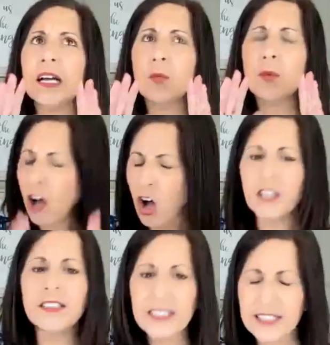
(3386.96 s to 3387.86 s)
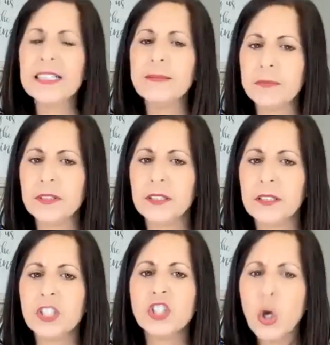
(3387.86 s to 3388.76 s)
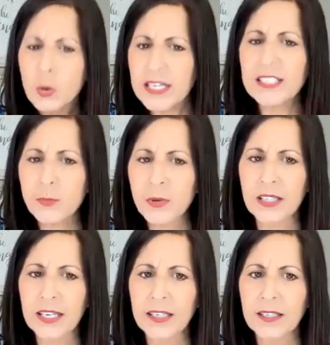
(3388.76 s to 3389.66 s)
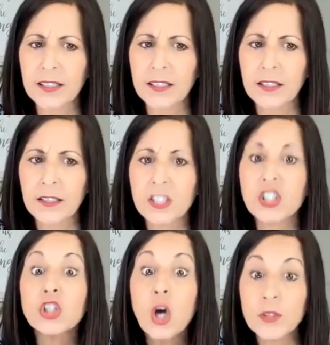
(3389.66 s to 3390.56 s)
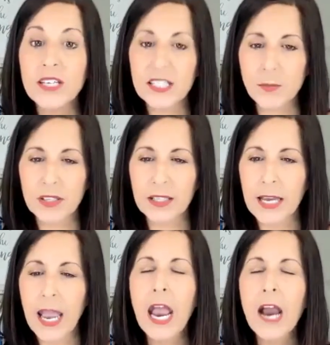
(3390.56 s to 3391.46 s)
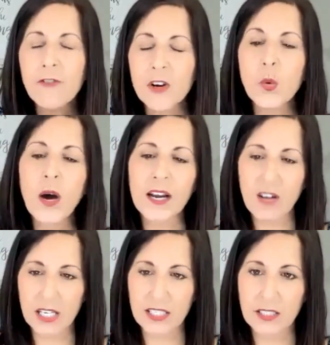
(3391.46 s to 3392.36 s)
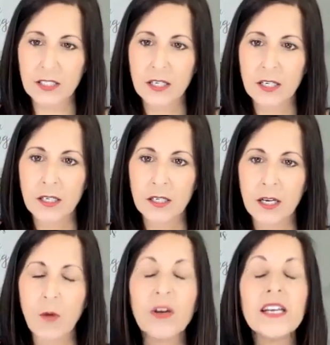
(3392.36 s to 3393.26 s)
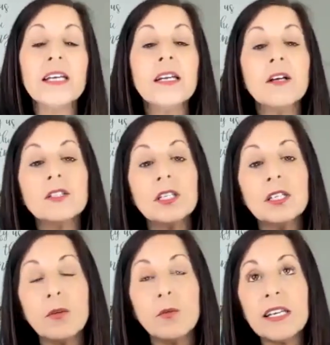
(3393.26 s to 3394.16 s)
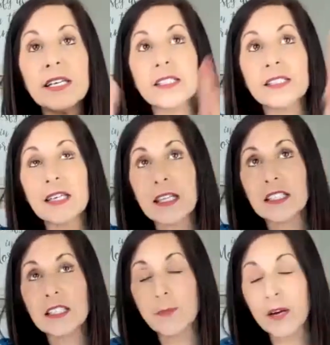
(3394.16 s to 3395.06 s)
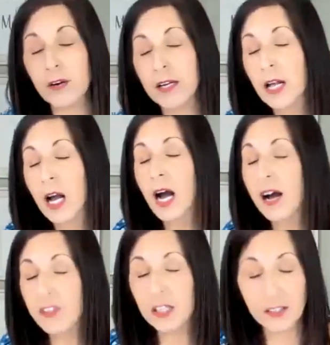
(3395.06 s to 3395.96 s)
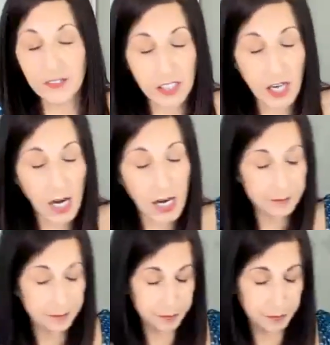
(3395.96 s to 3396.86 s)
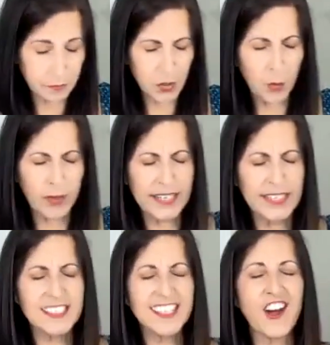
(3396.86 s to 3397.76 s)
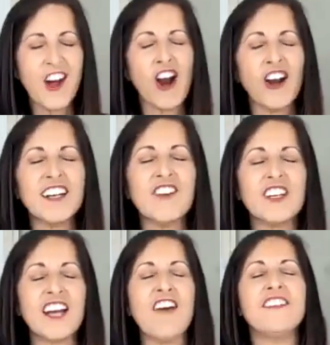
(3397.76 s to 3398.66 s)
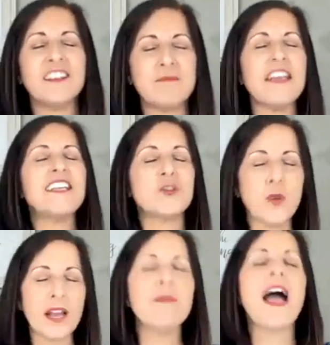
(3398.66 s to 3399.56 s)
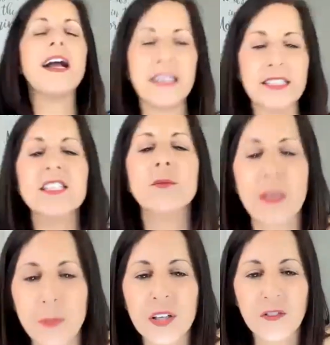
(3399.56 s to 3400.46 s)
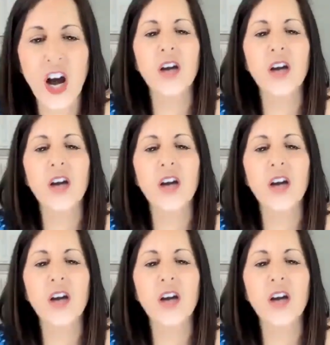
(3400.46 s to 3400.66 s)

we all need him so desperately, so desperately, every one of us. And we need to we need to see the spirit of the living God we need to see the ark of the covenant make its way back into the people of